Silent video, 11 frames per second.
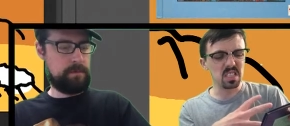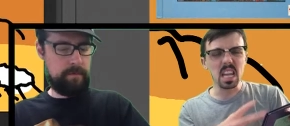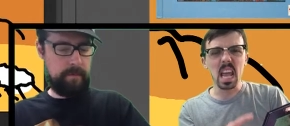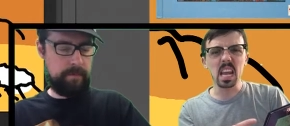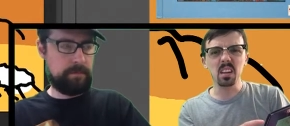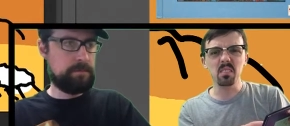
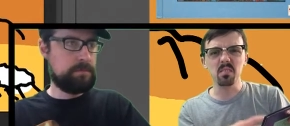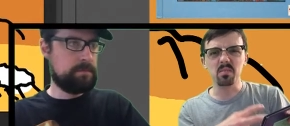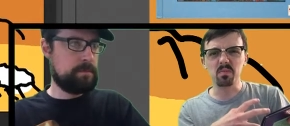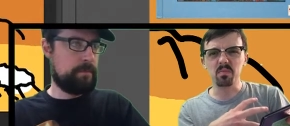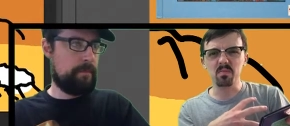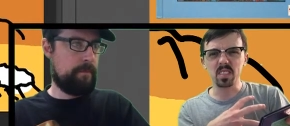
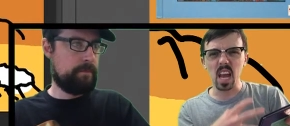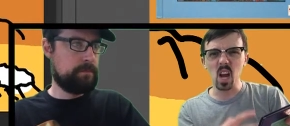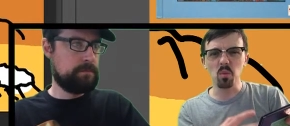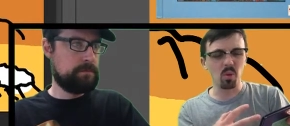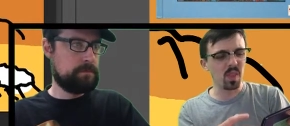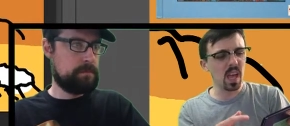Speaker 1: negative,
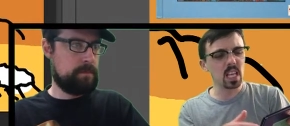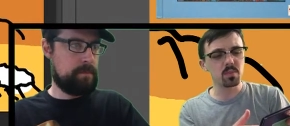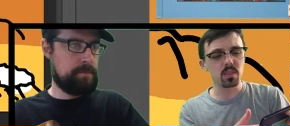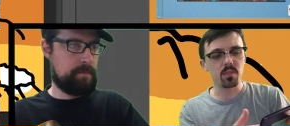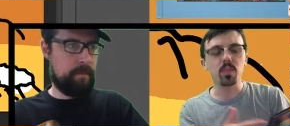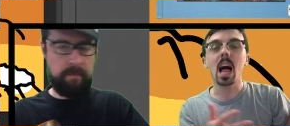terrible things,
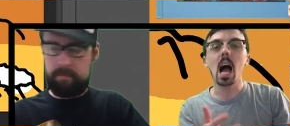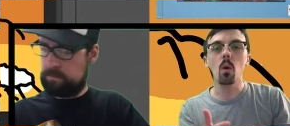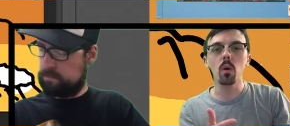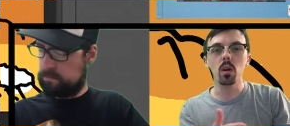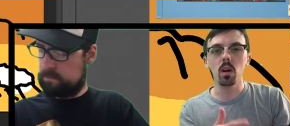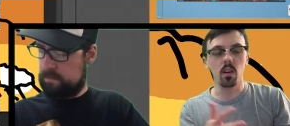but the
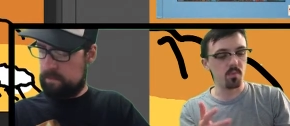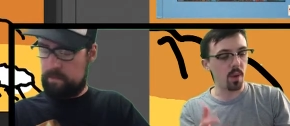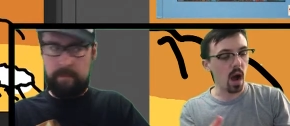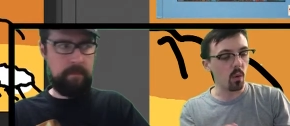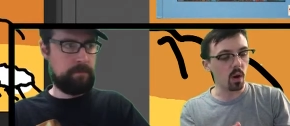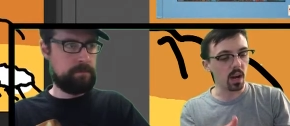flower of
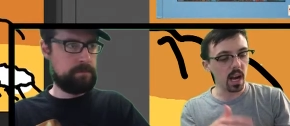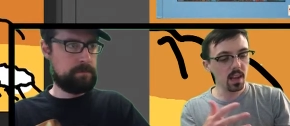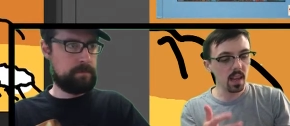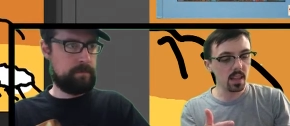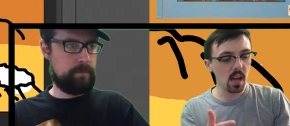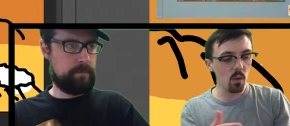power. I kind
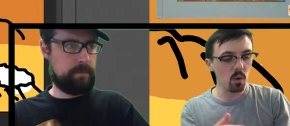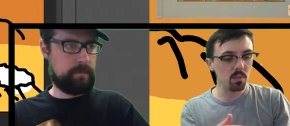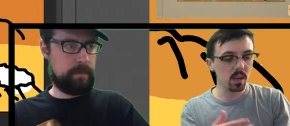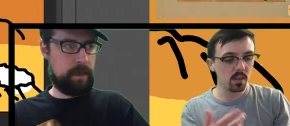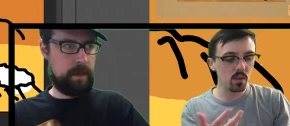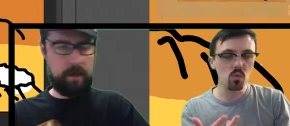of like that one
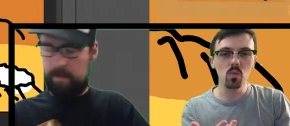because it